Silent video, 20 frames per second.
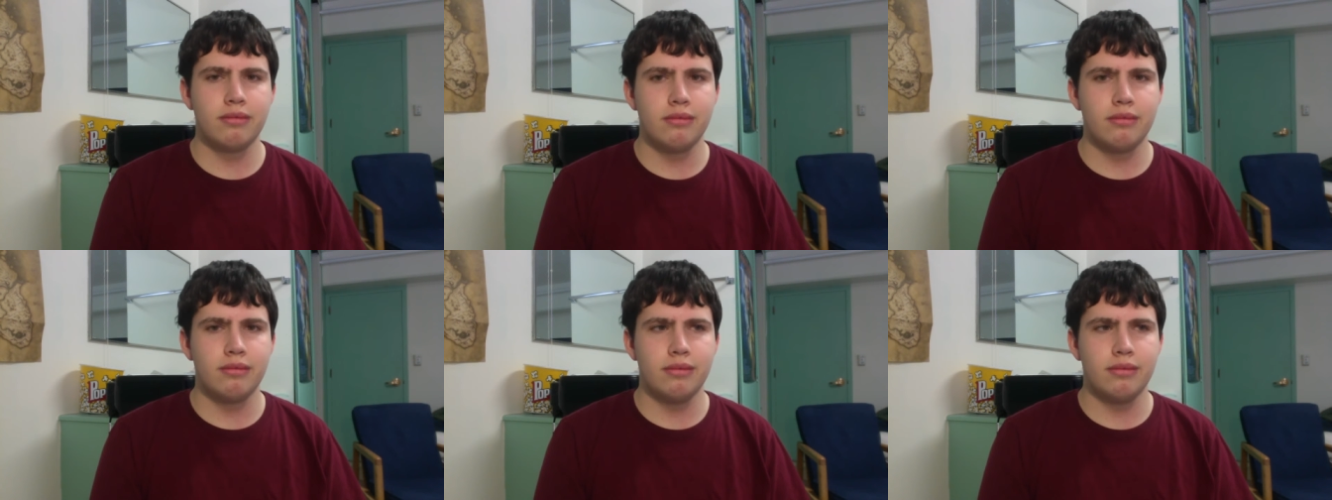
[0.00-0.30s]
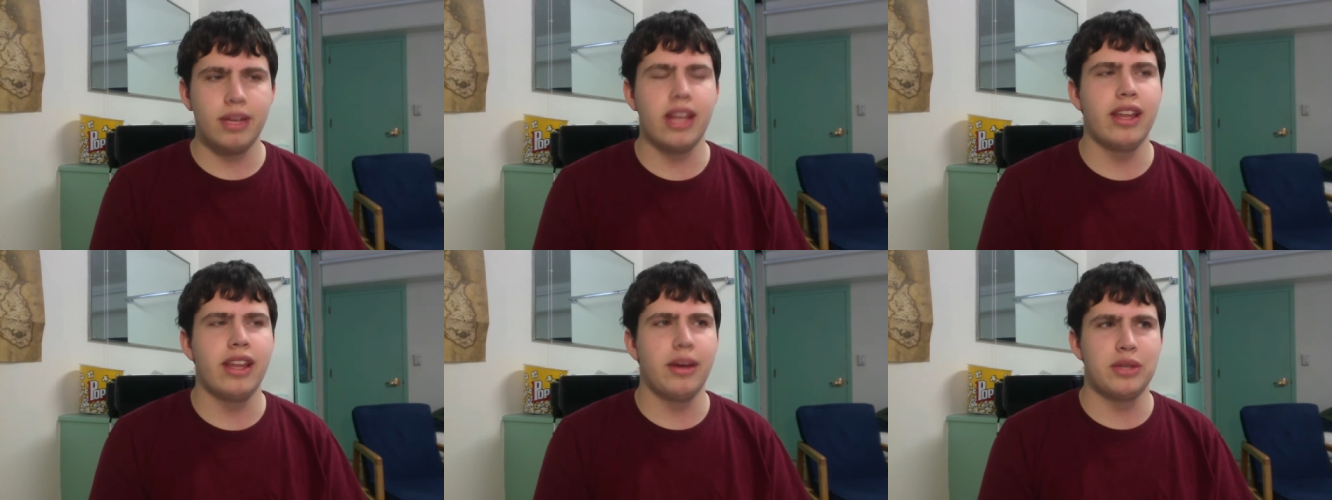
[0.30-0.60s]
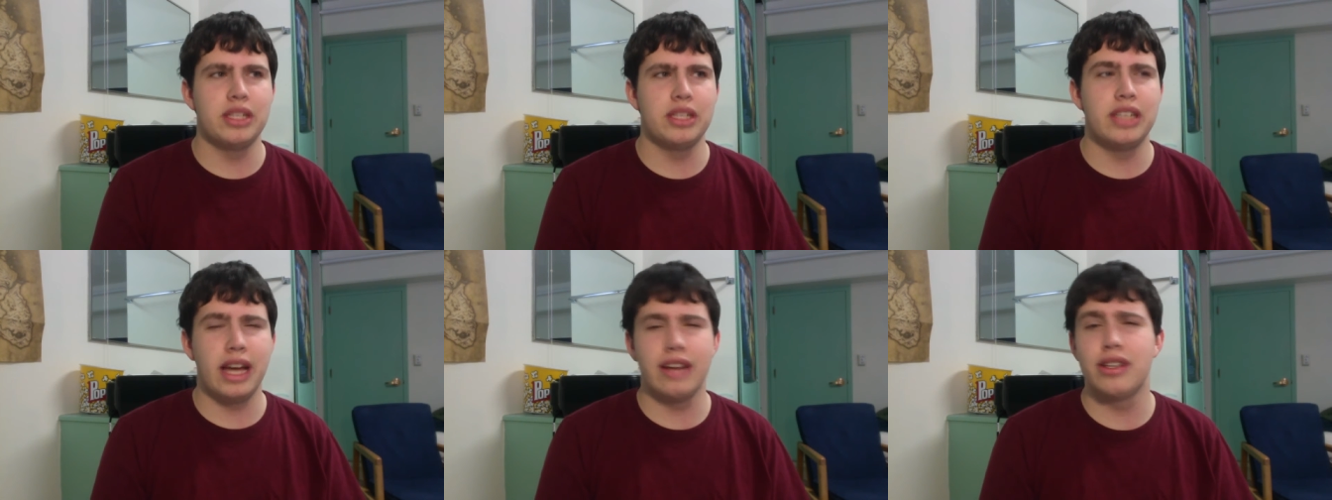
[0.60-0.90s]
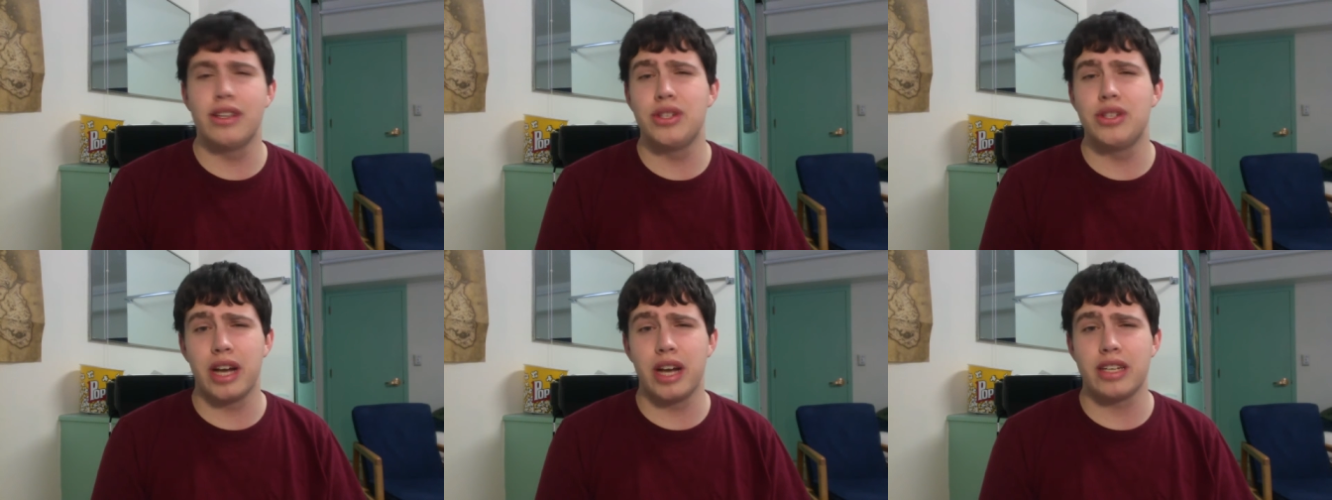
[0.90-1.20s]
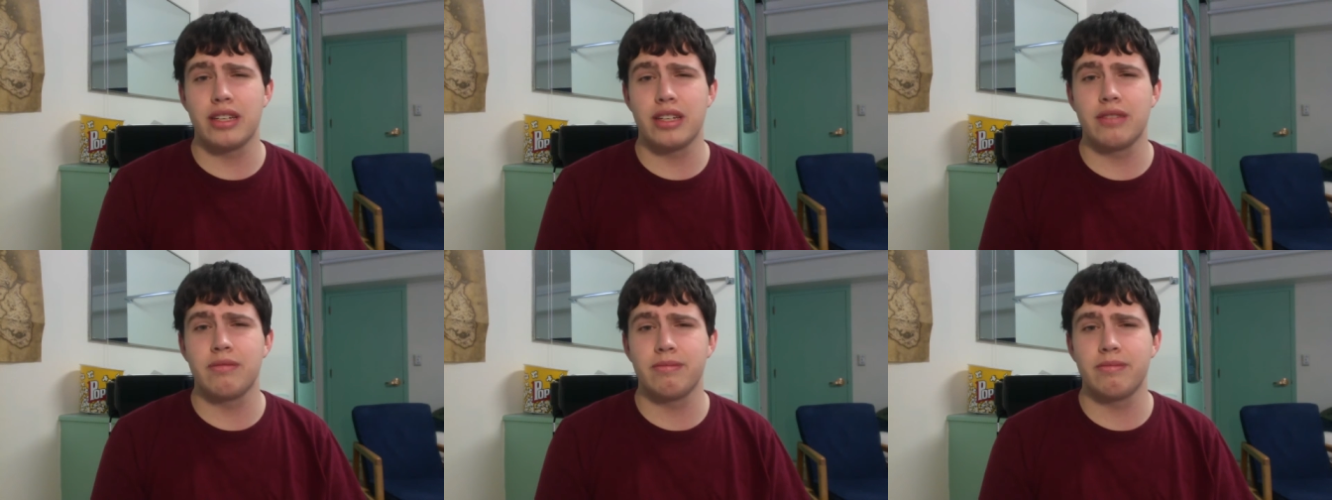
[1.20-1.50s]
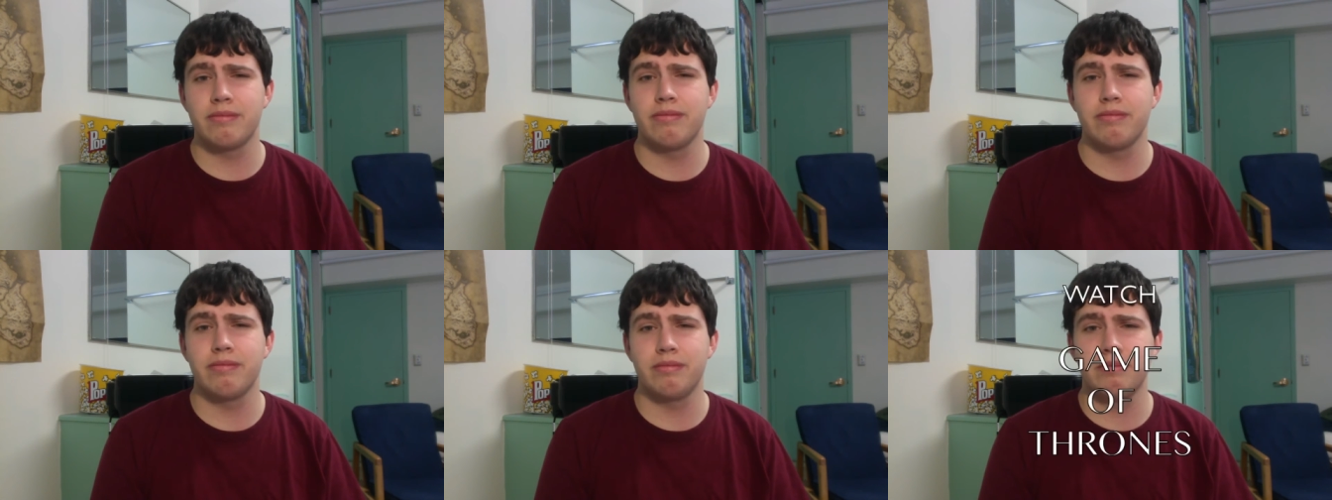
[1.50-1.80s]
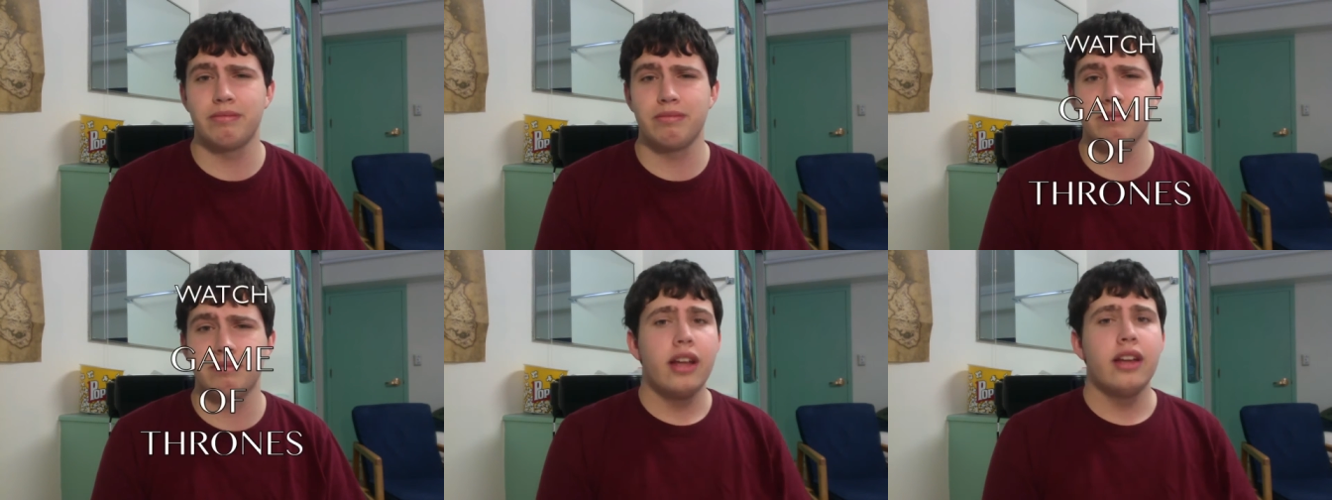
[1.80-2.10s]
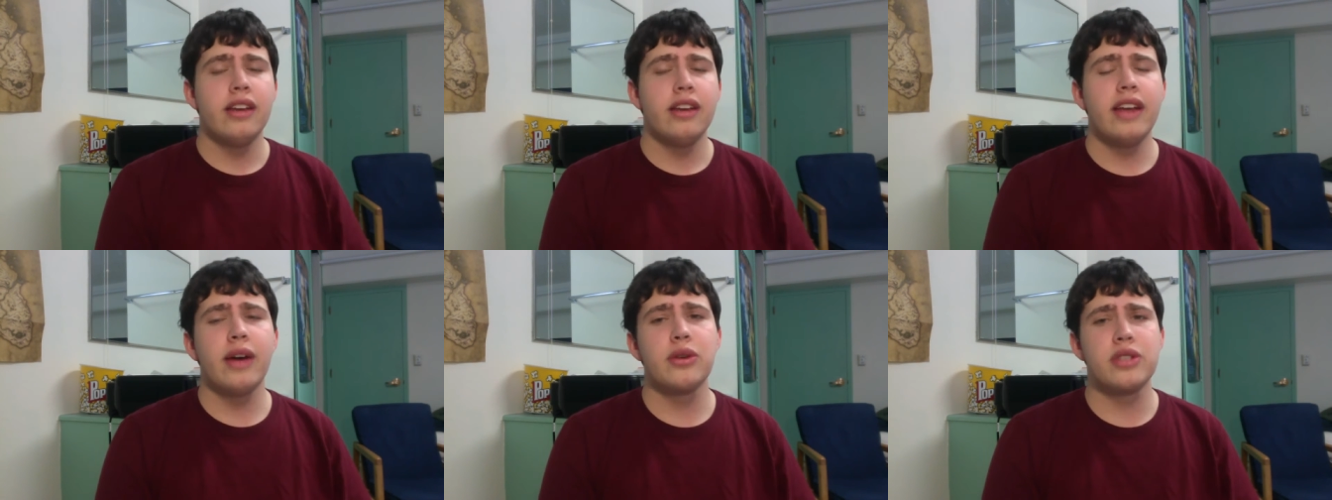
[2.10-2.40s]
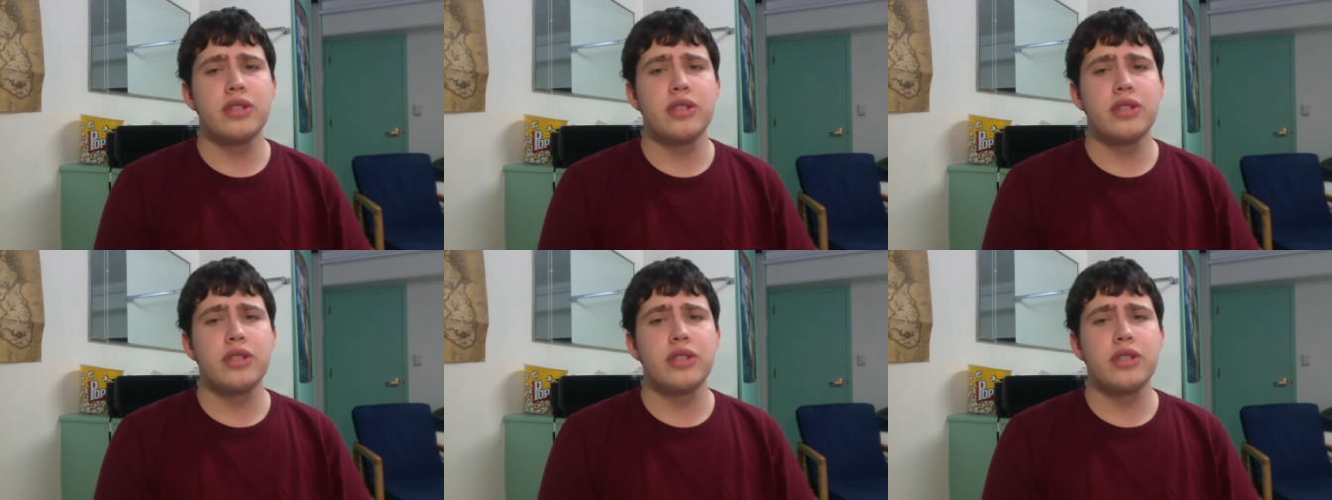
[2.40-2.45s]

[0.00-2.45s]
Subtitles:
Yeah, that was a tad distracting. Now,